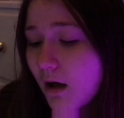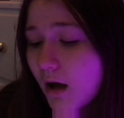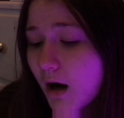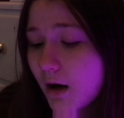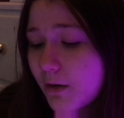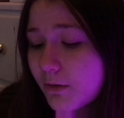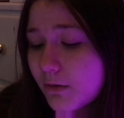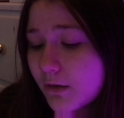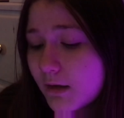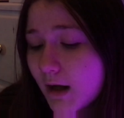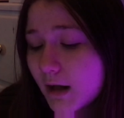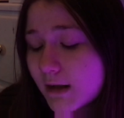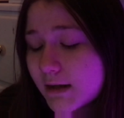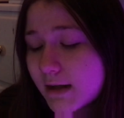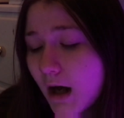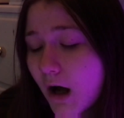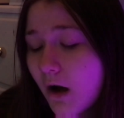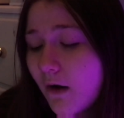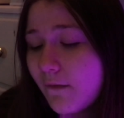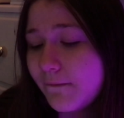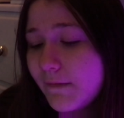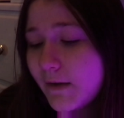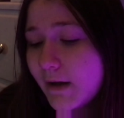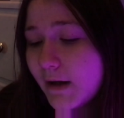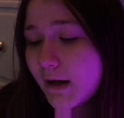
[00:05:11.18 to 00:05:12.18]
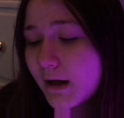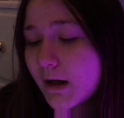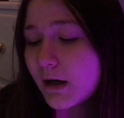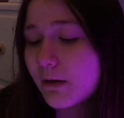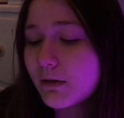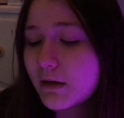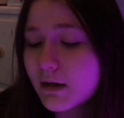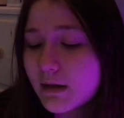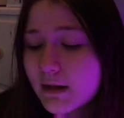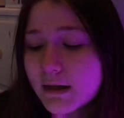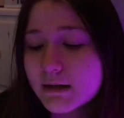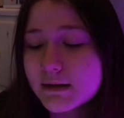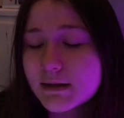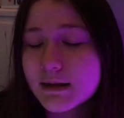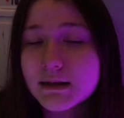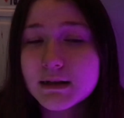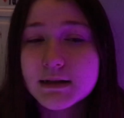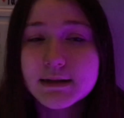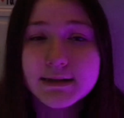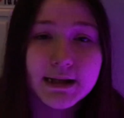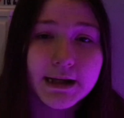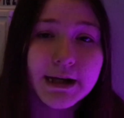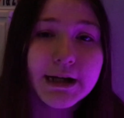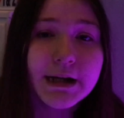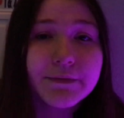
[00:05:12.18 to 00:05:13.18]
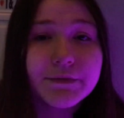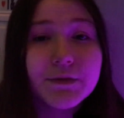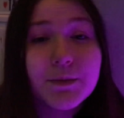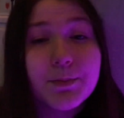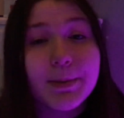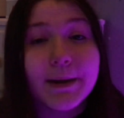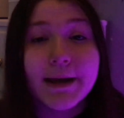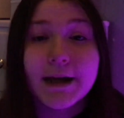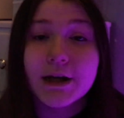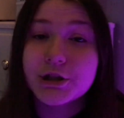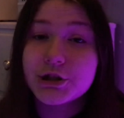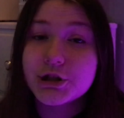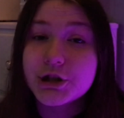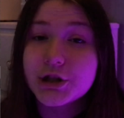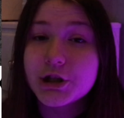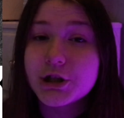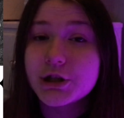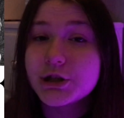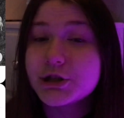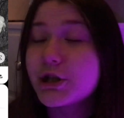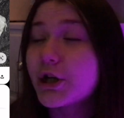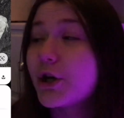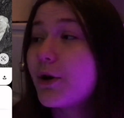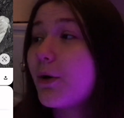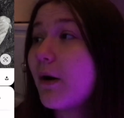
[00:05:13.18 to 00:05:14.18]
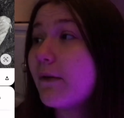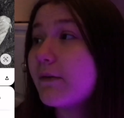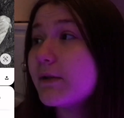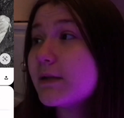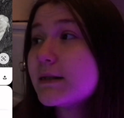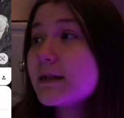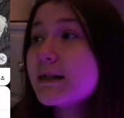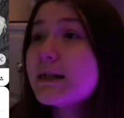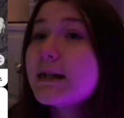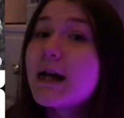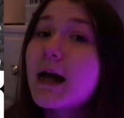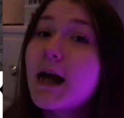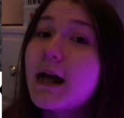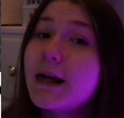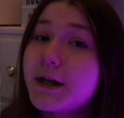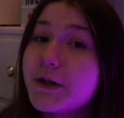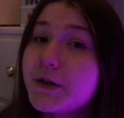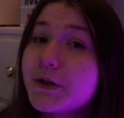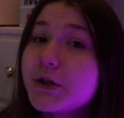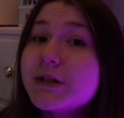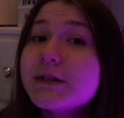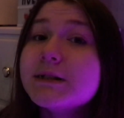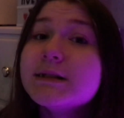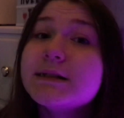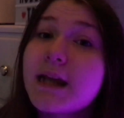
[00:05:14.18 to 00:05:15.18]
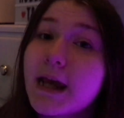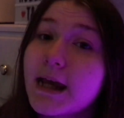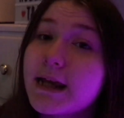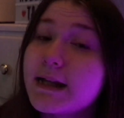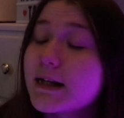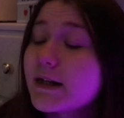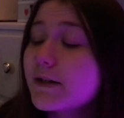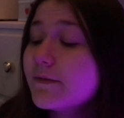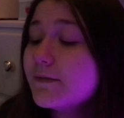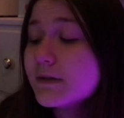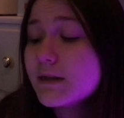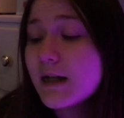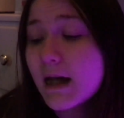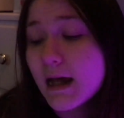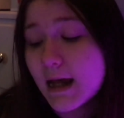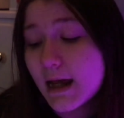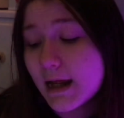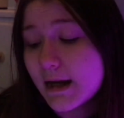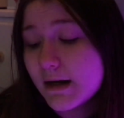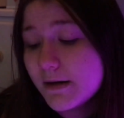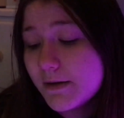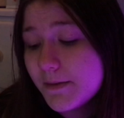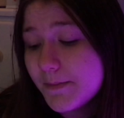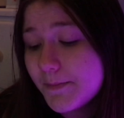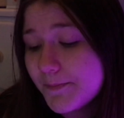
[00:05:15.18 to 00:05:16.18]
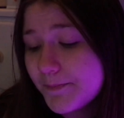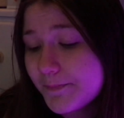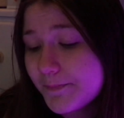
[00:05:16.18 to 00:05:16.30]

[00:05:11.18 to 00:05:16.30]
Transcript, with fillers: I really like the outfit. I really like like the setting of the picture. So obviously another 10 out of 10.